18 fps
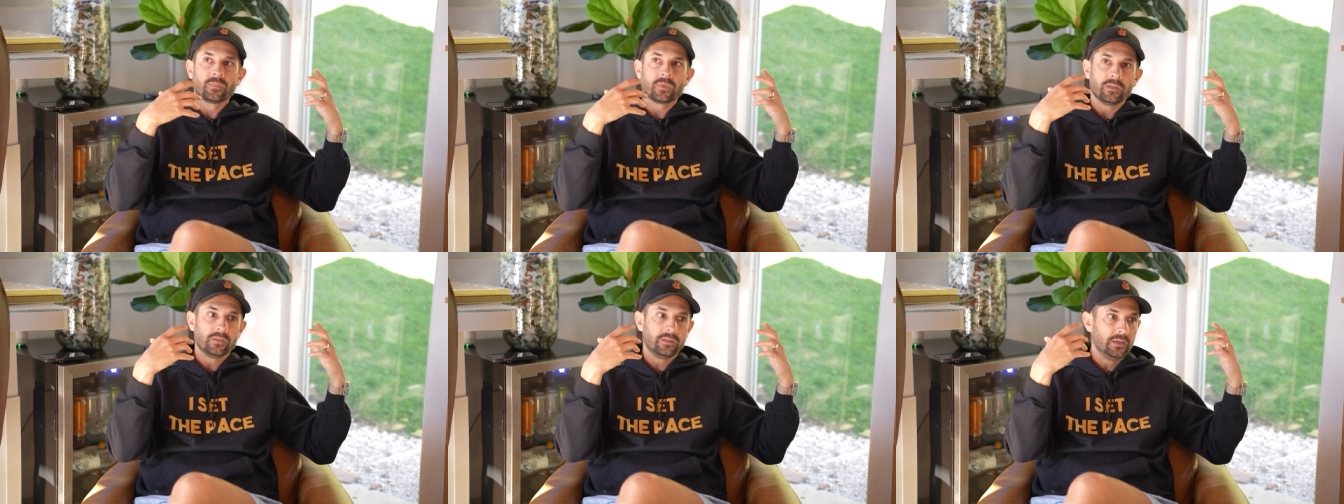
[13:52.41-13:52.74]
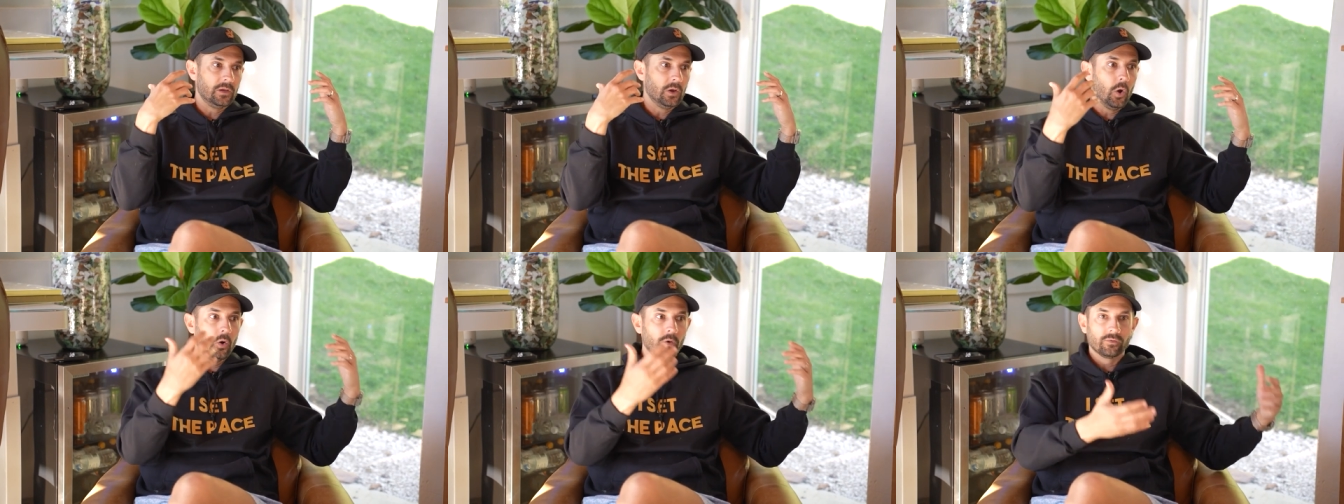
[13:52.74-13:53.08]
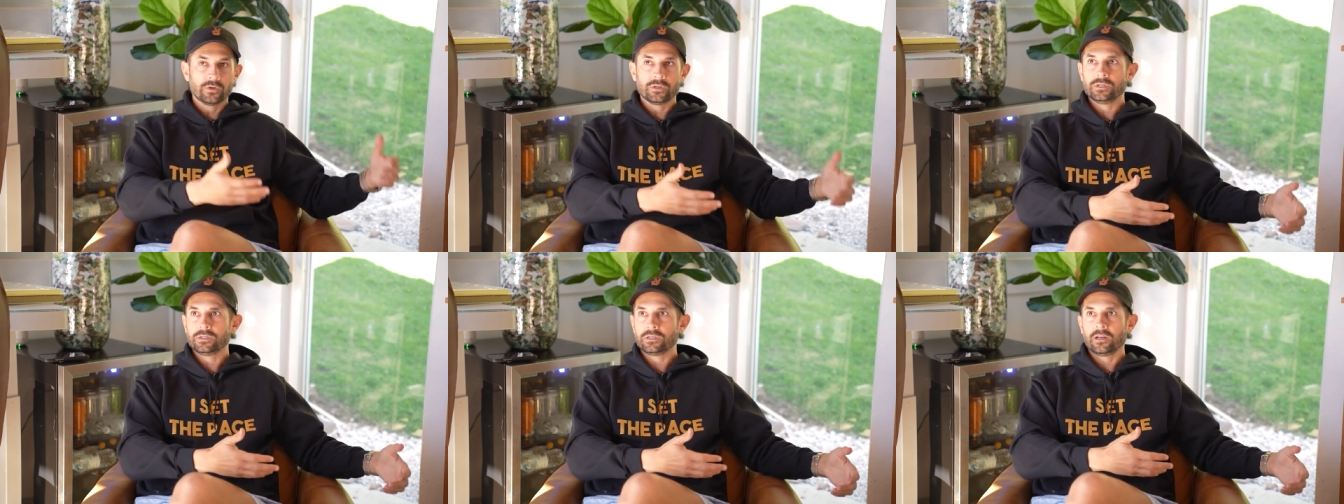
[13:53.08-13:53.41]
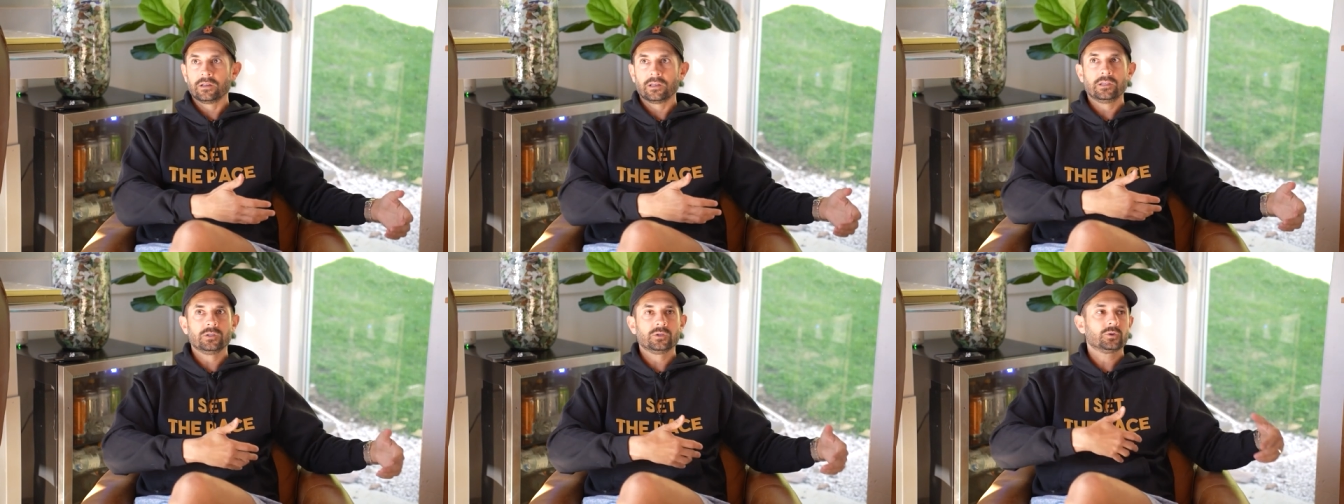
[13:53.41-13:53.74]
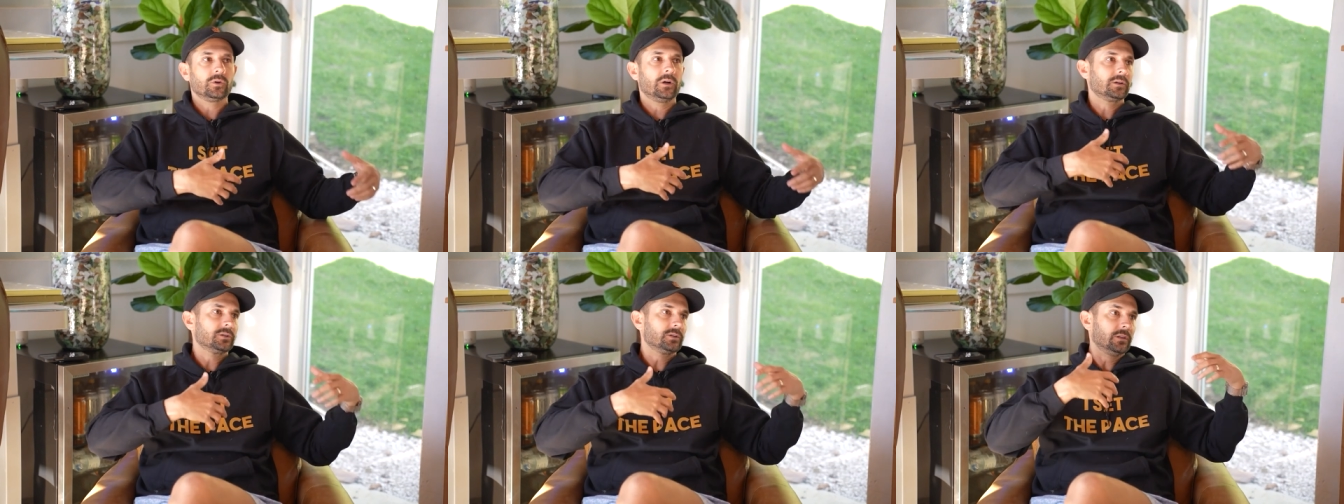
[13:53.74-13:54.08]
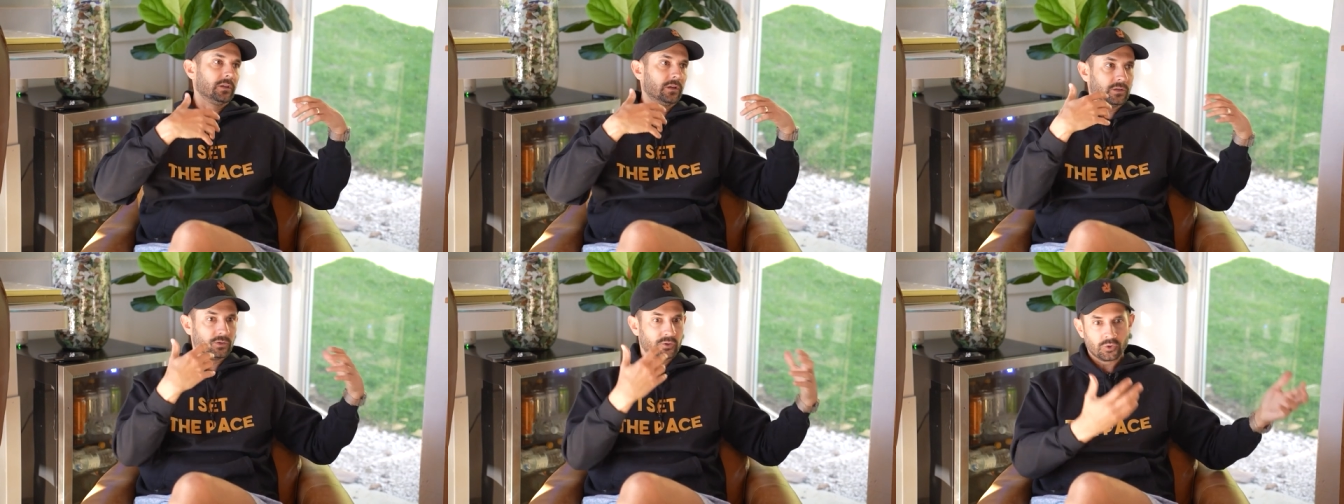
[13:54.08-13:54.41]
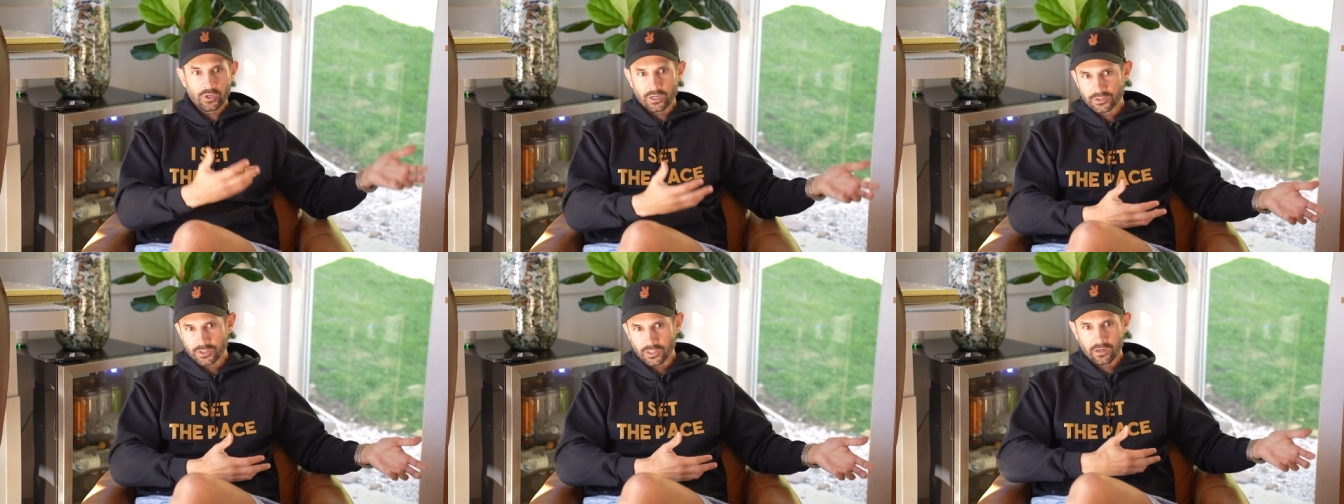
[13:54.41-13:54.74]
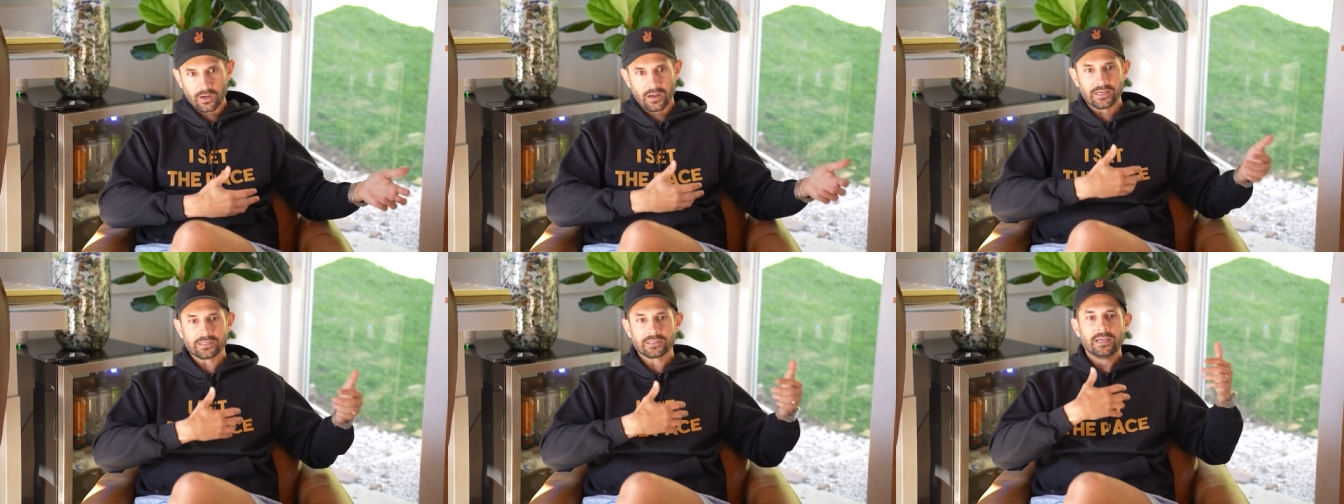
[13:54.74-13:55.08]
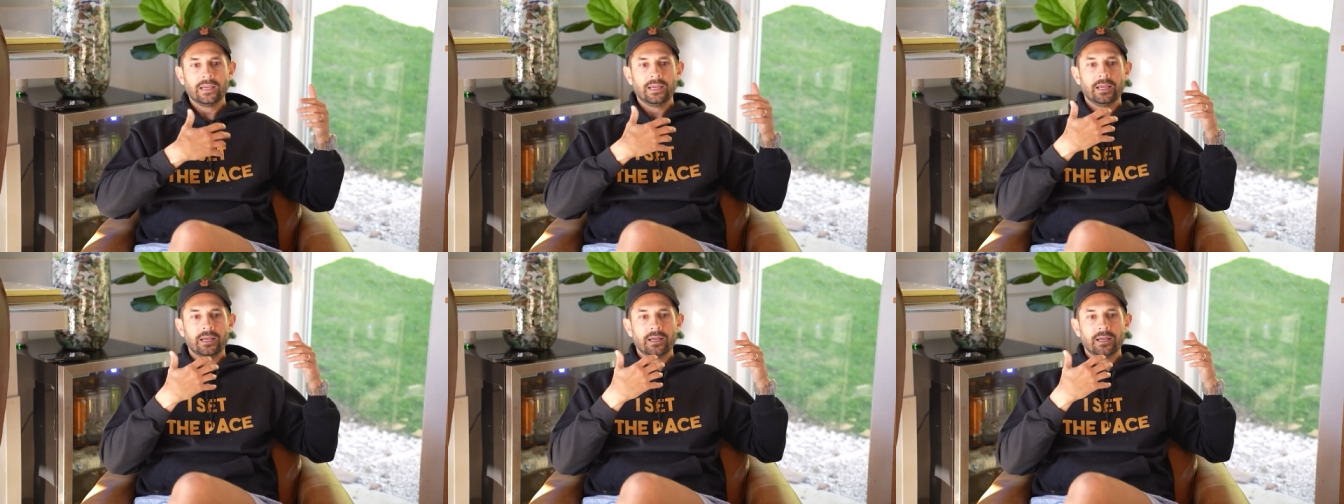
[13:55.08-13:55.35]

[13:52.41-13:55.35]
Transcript: the overages on construction, the construction costs,